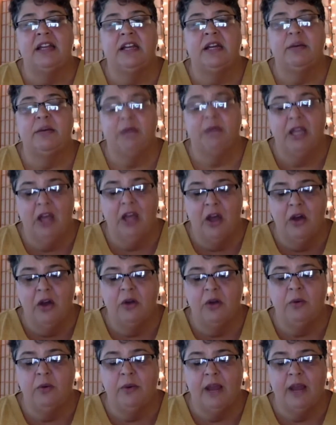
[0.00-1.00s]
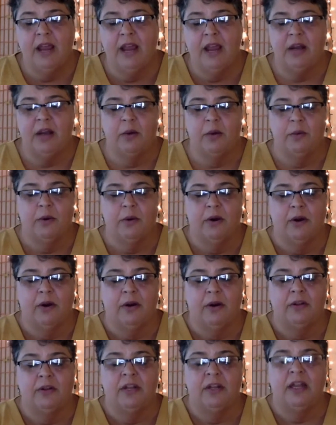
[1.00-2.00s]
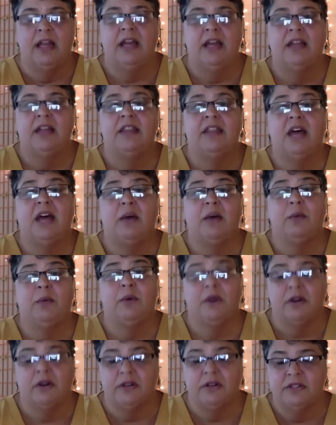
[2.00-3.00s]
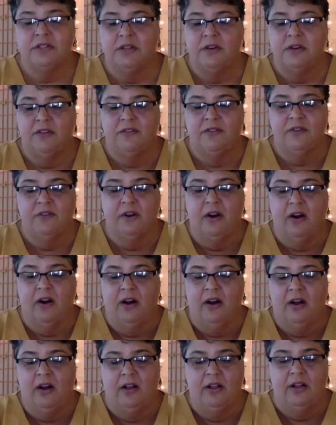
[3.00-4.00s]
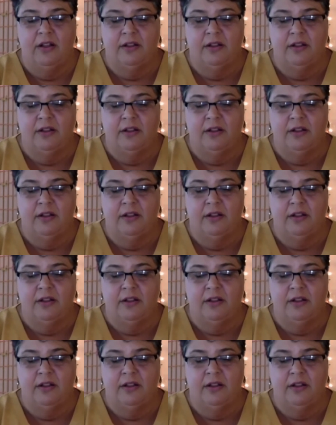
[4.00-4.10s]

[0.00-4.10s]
we co-create a world that works for all.